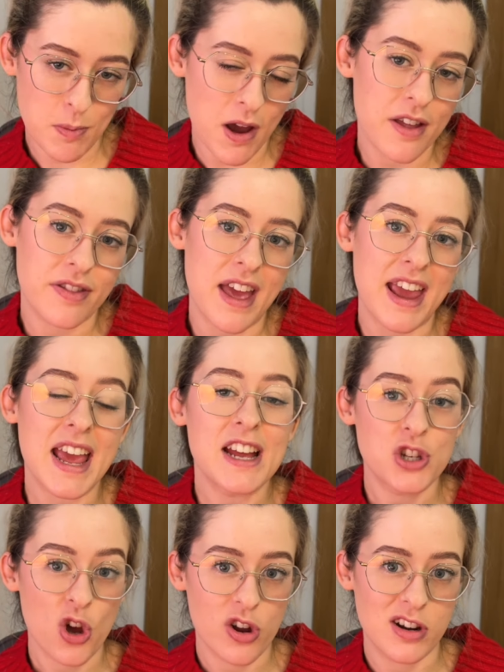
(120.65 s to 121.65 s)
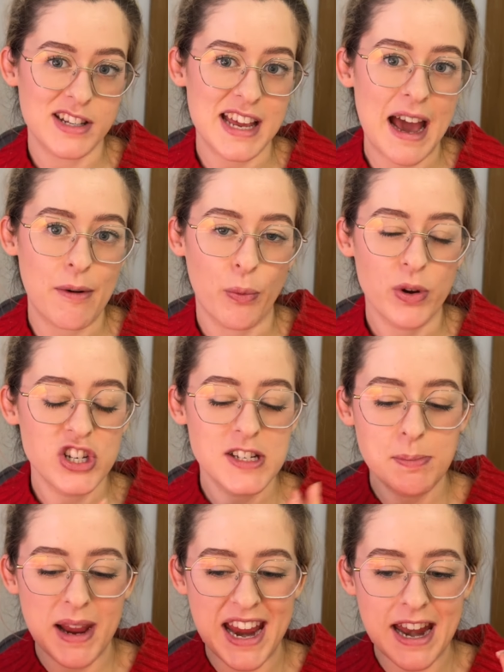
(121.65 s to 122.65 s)
birthday a toddler tower, which has
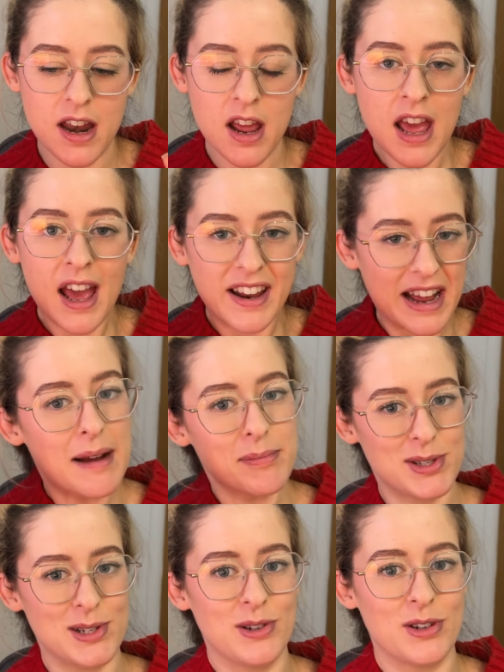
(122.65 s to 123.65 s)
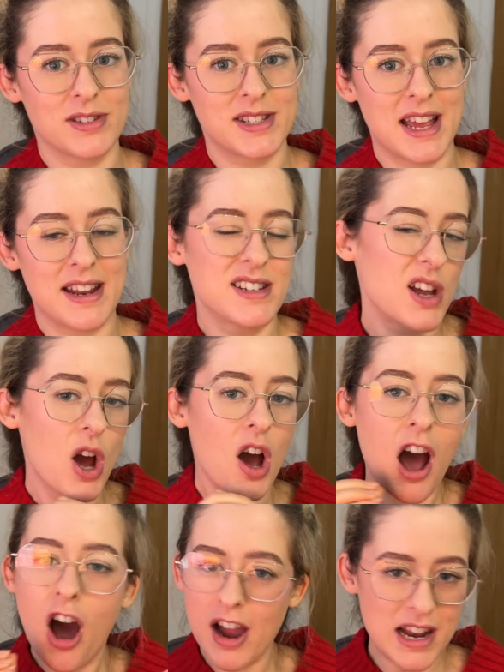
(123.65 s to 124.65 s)
been an absolute godsend.
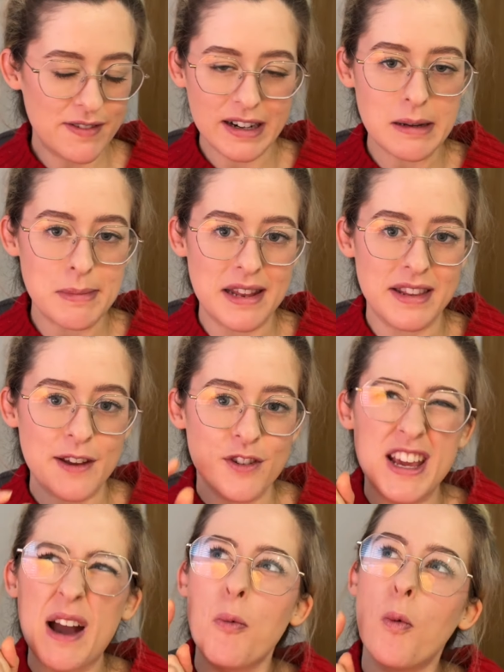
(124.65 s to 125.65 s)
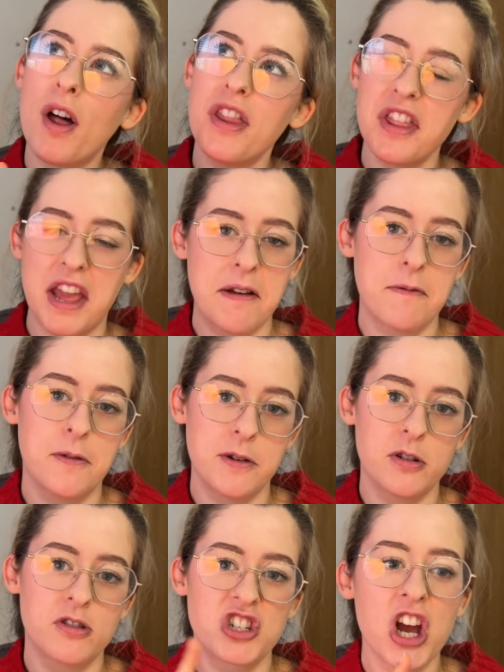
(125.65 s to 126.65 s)
Highly recommend that if you get one thing for
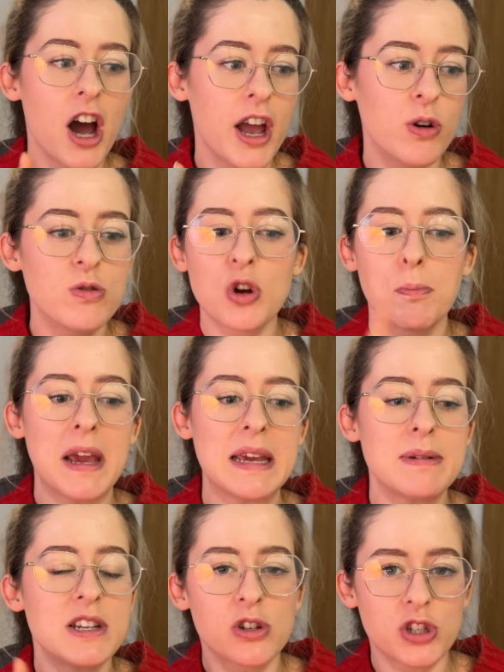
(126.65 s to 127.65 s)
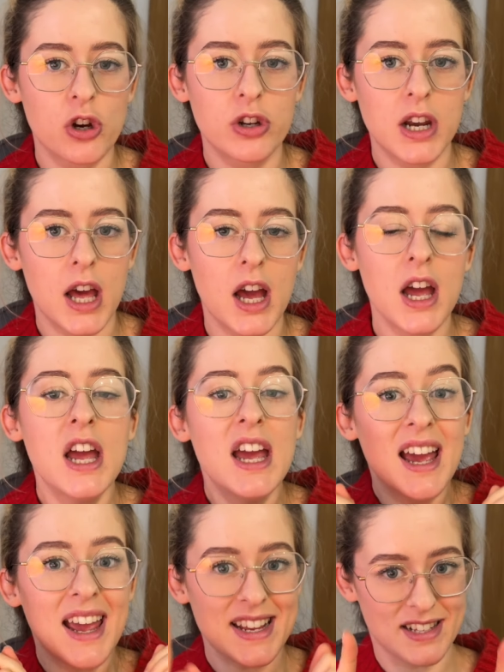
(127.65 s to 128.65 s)
your child, your baby, your toddler,
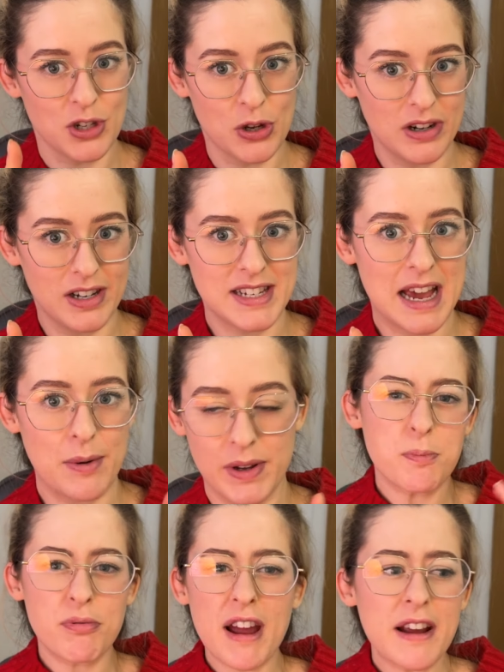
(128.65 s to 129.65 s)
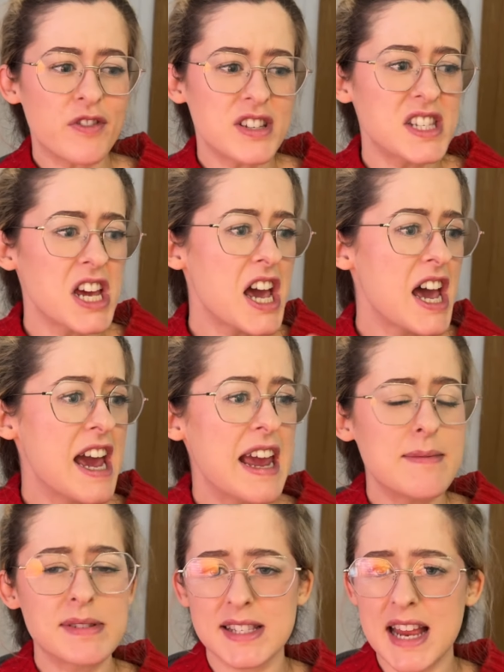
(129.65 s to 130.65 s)
is a toddler tower. Breakfast
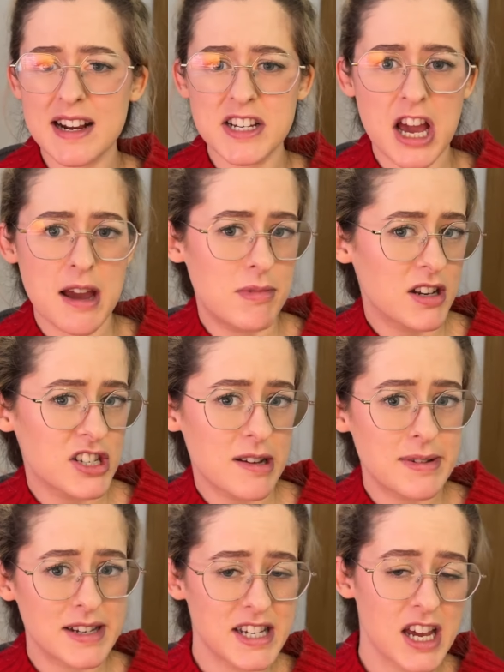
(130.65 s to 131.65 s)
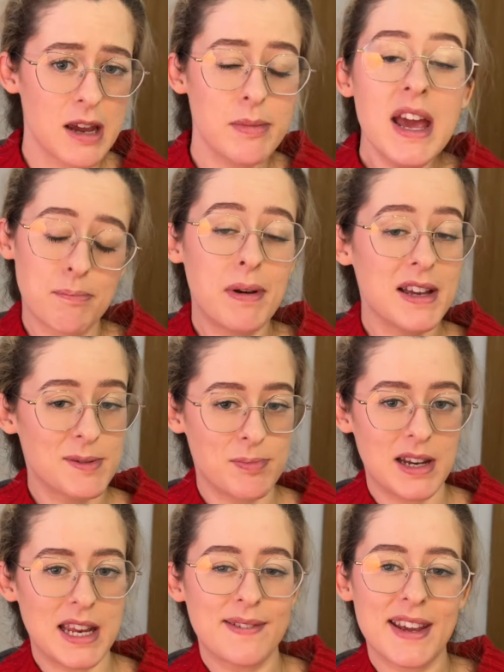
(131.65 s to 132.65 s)
time, snack time, lunchtime, dinner time, best
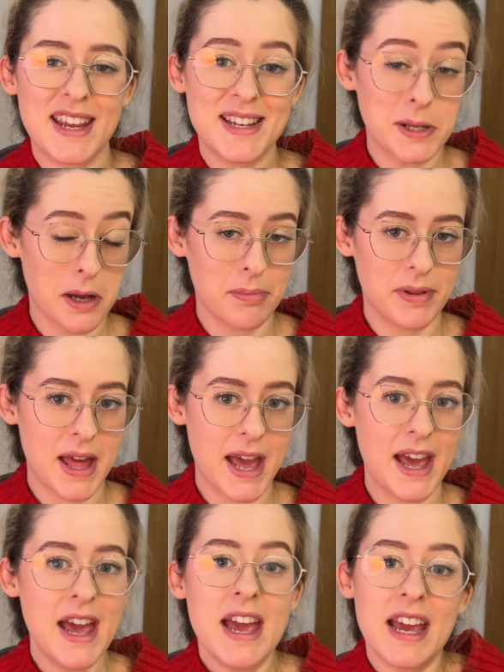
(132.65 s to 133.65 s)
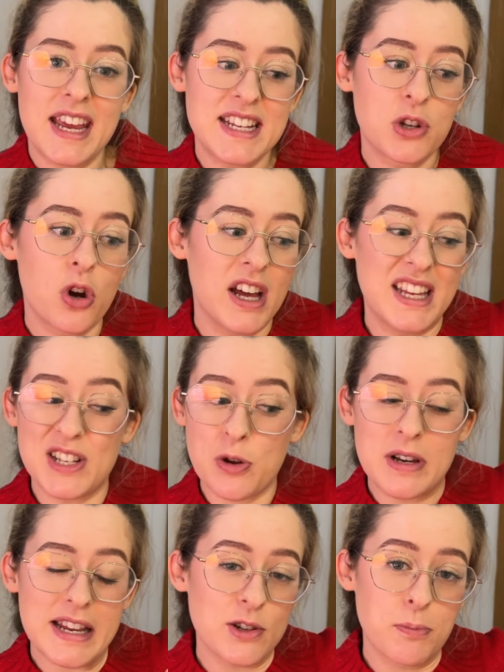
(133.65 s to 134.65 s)
believe he is up there. He's got his own
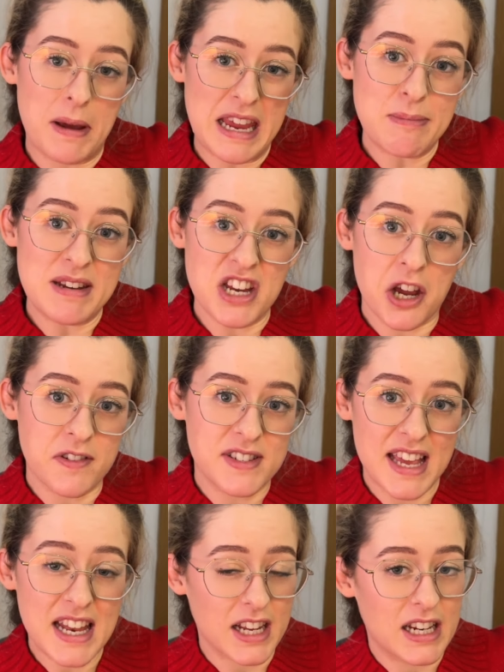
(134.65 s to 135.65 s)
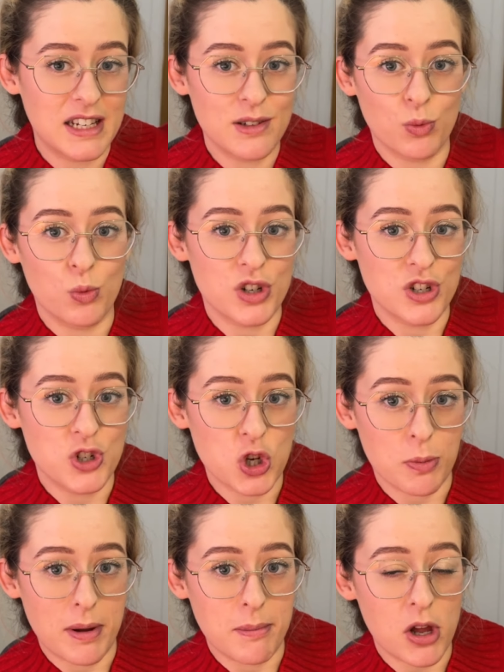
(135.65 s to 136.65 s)
little baby knife set, like a little wooden
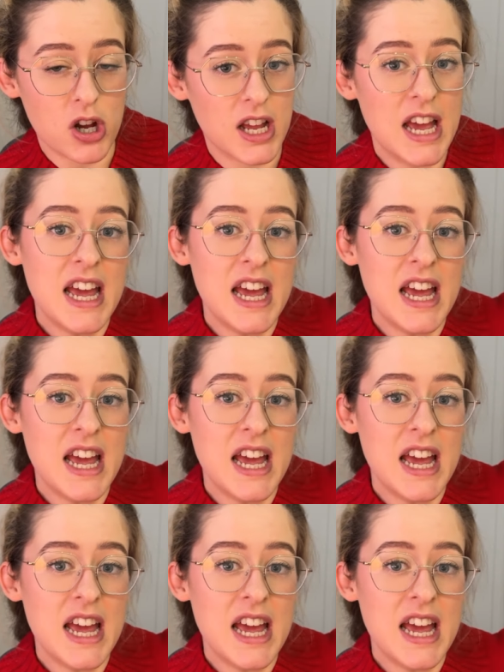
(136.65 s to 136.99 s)
chopping block,